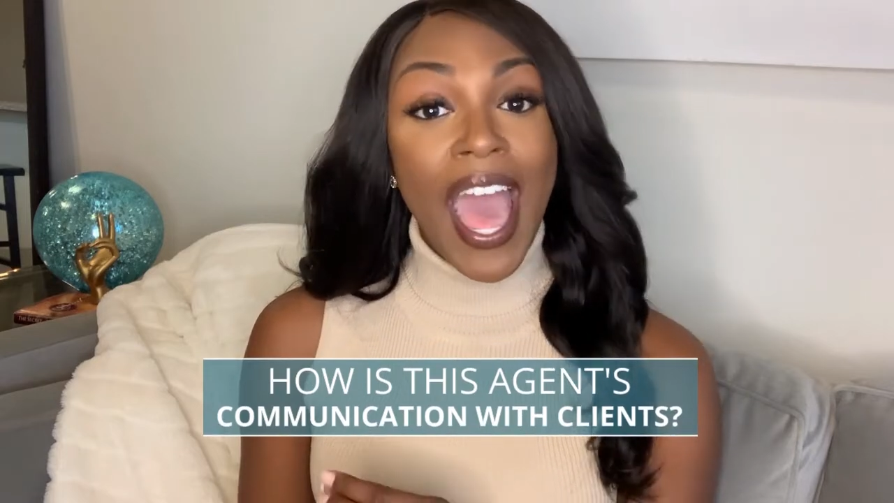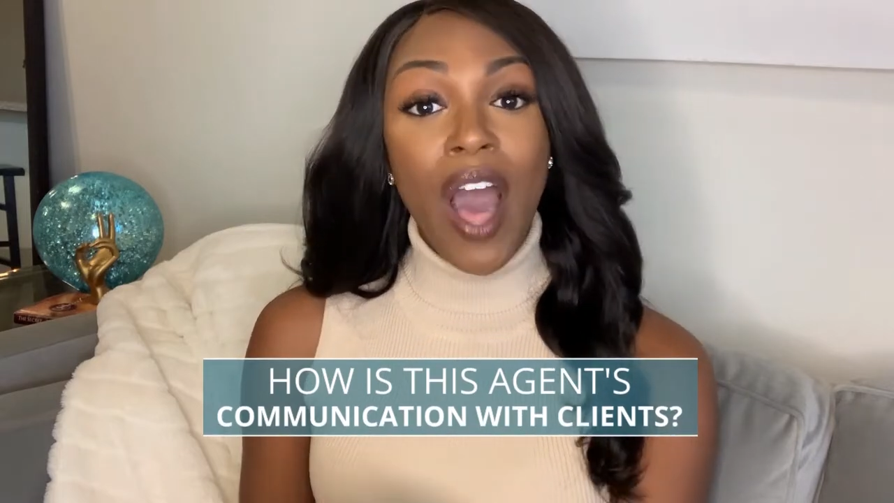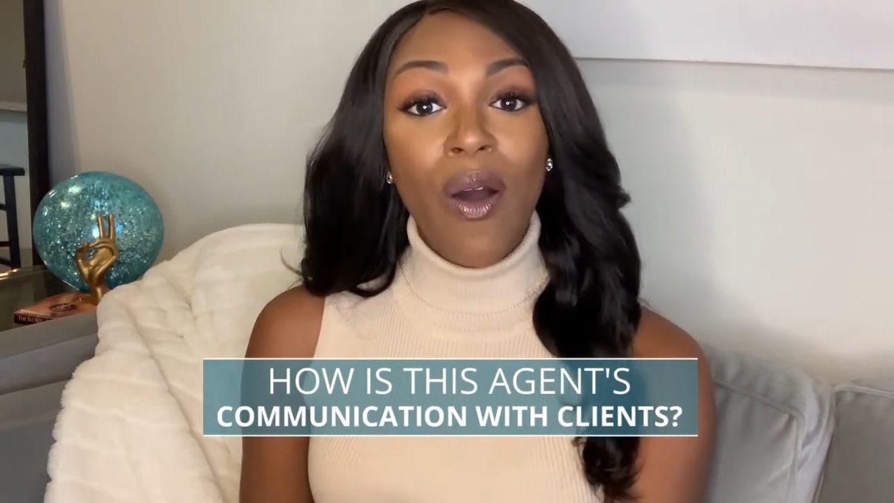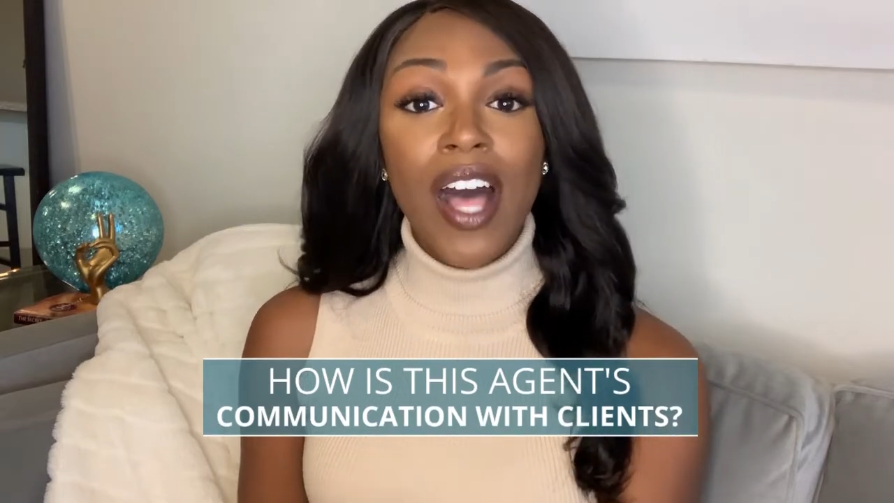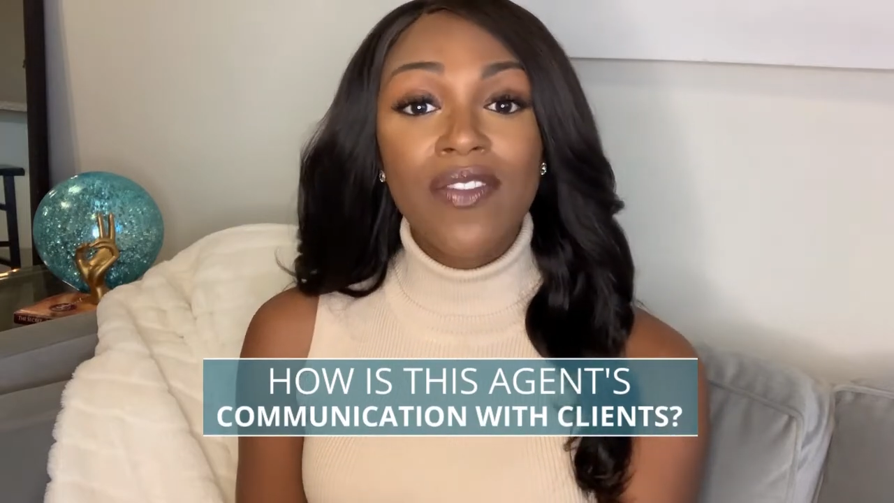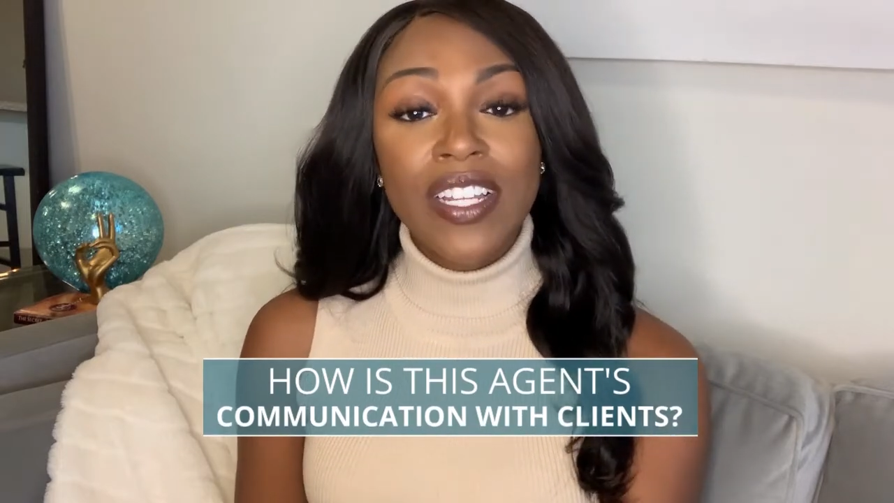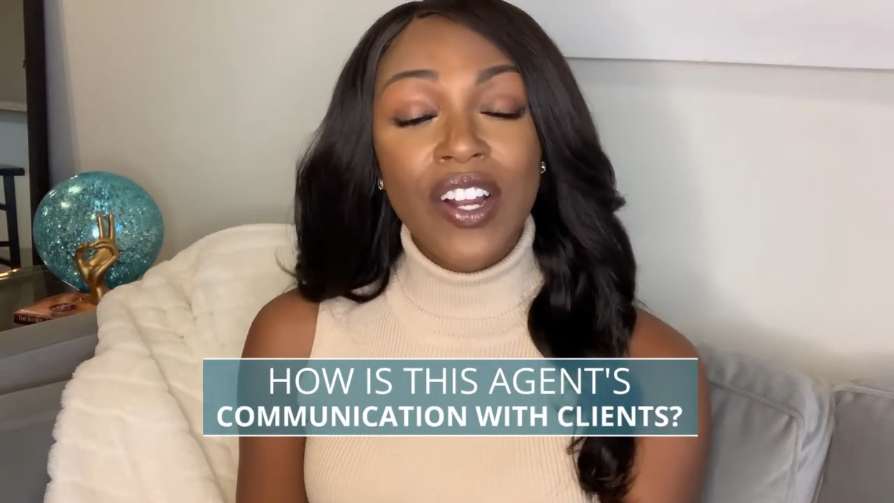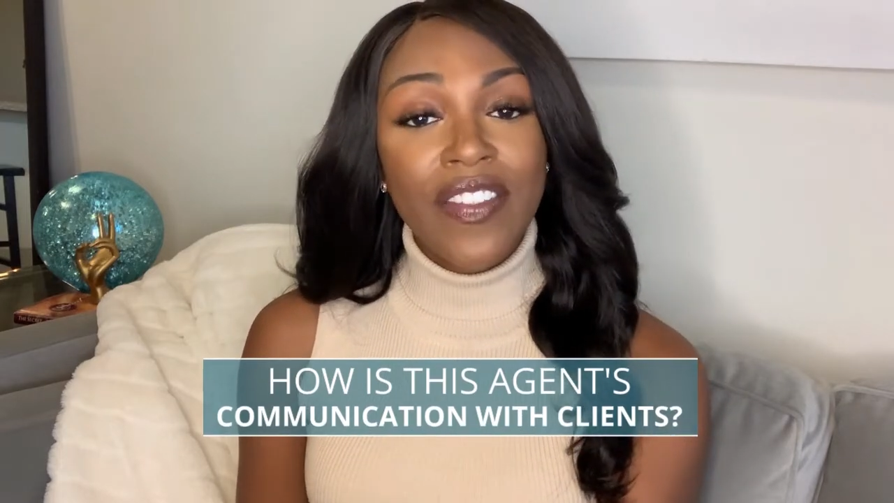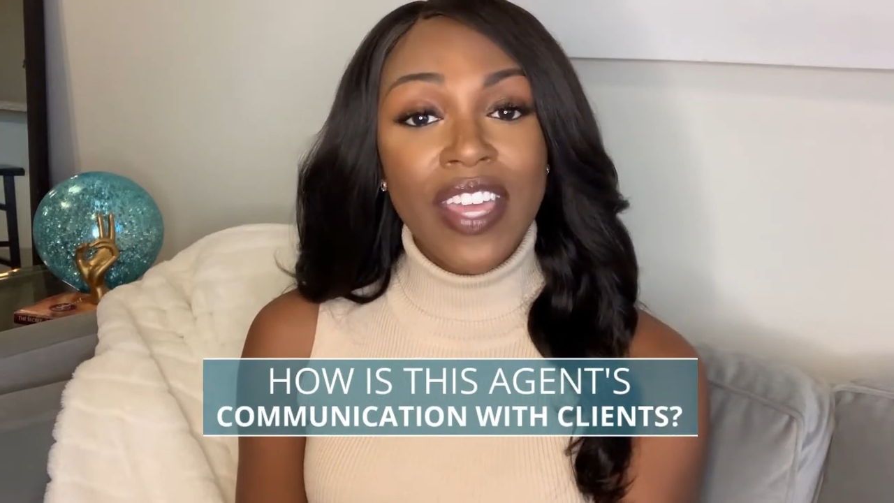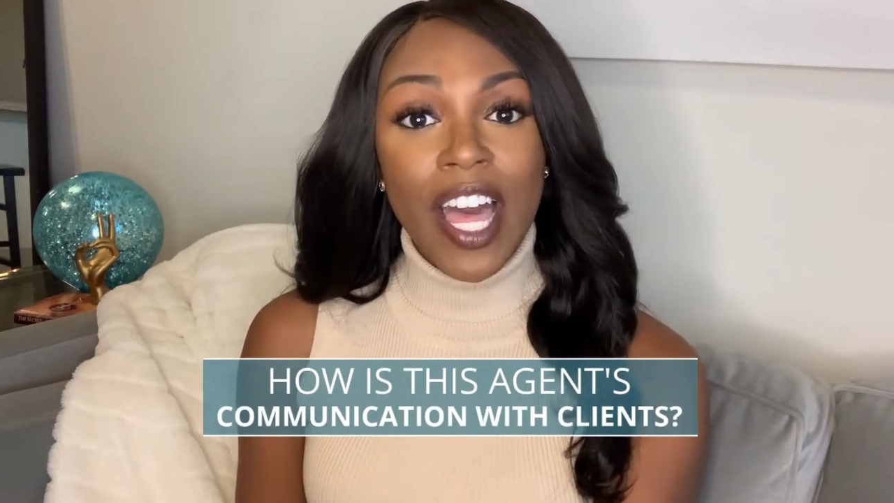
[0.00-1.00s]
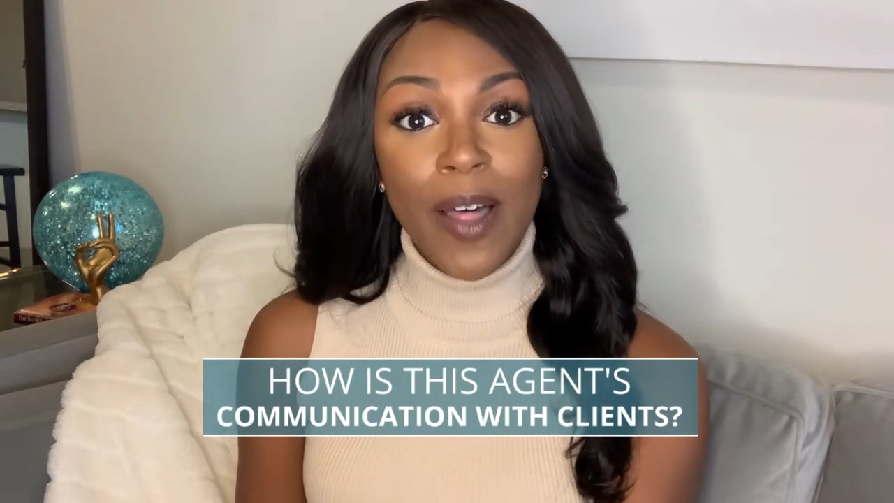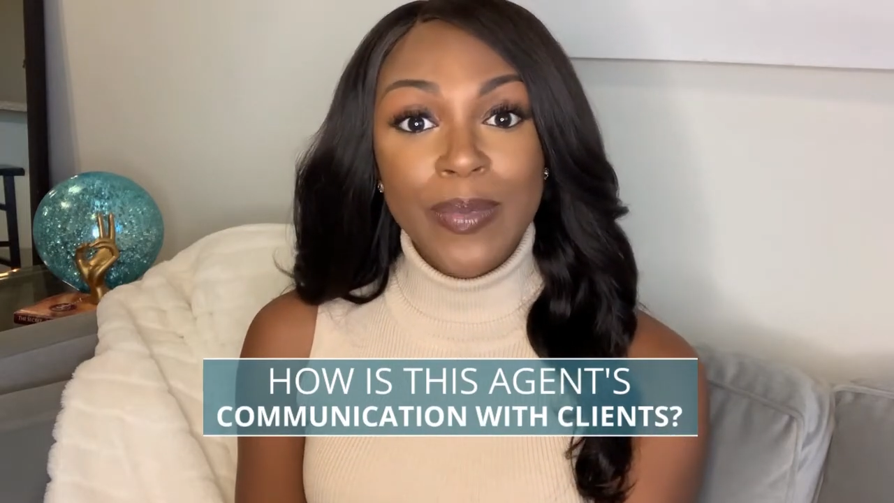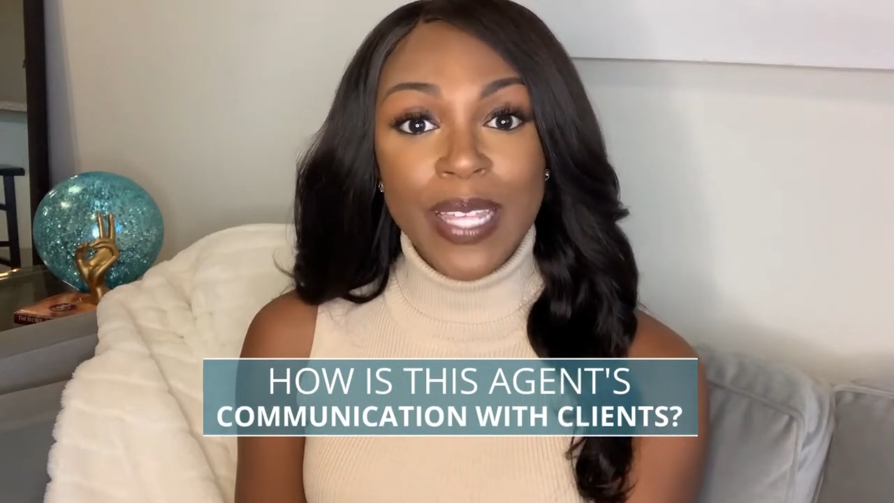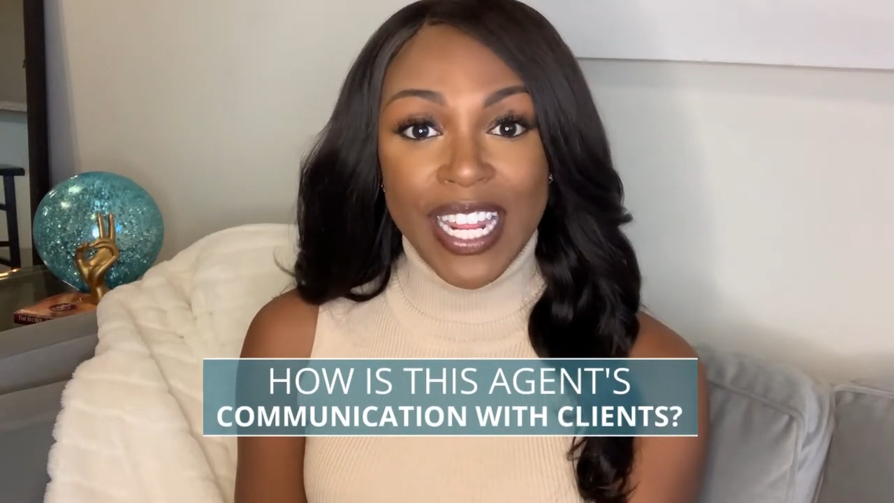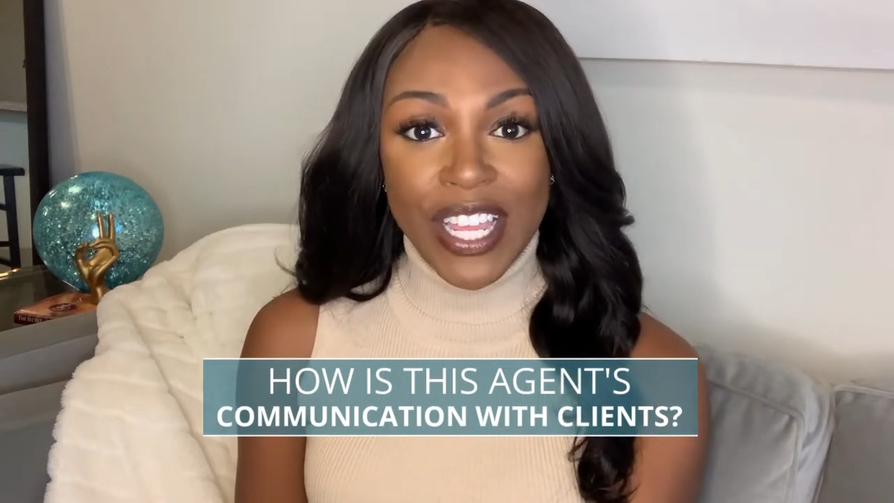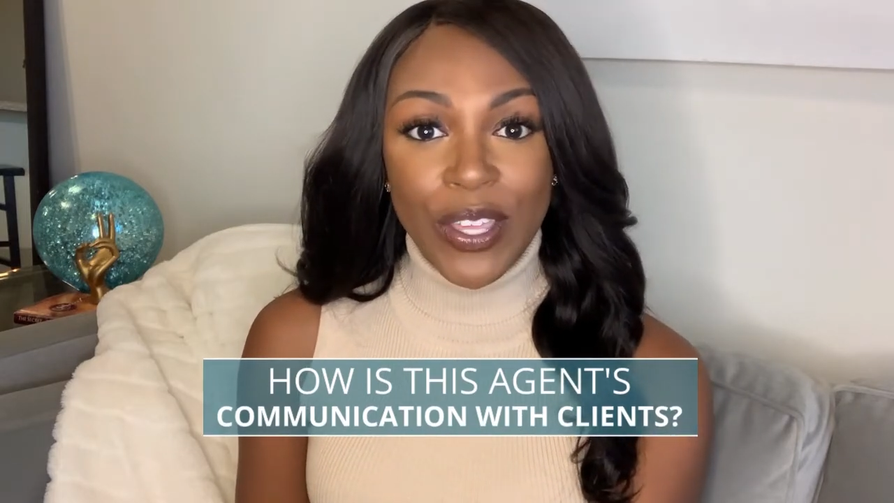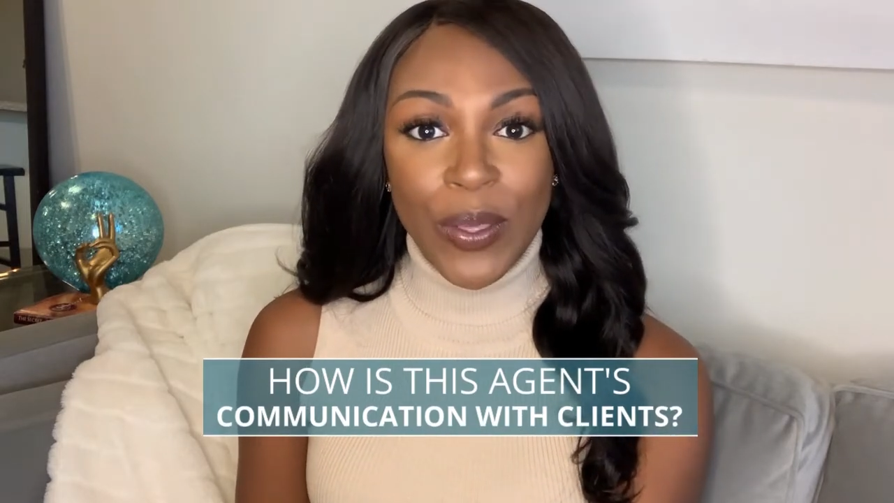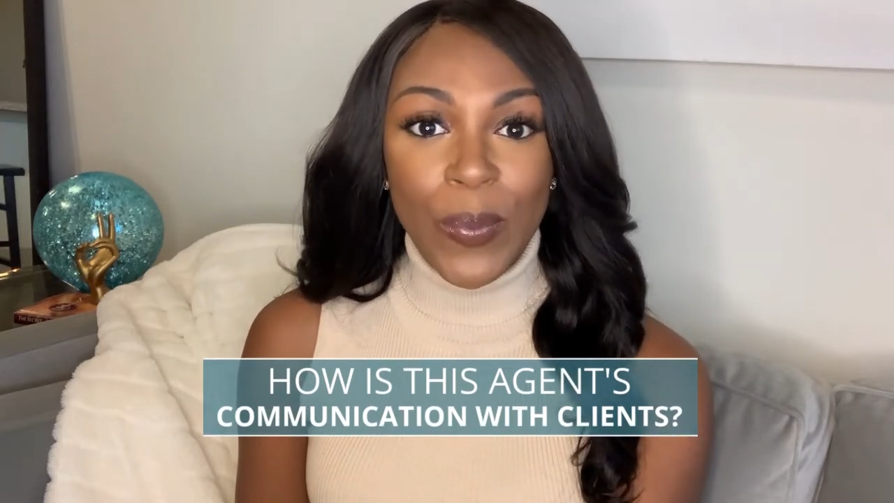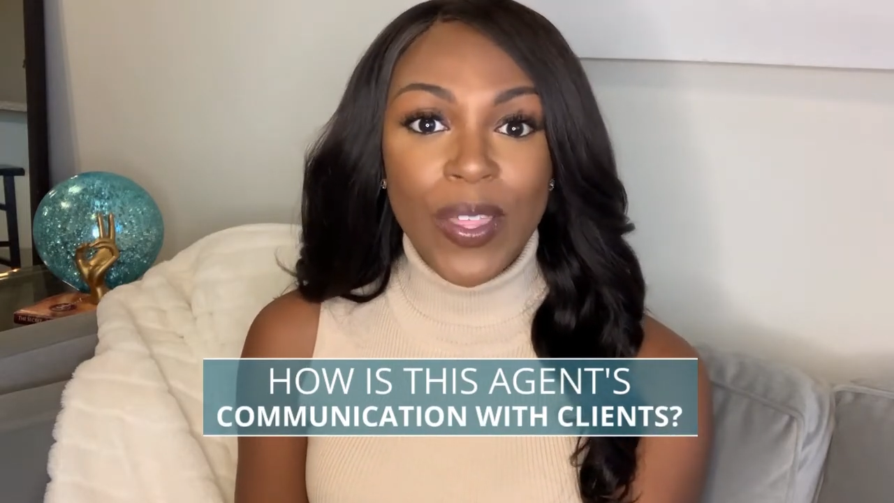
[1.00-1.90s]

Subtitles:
How often are they updating you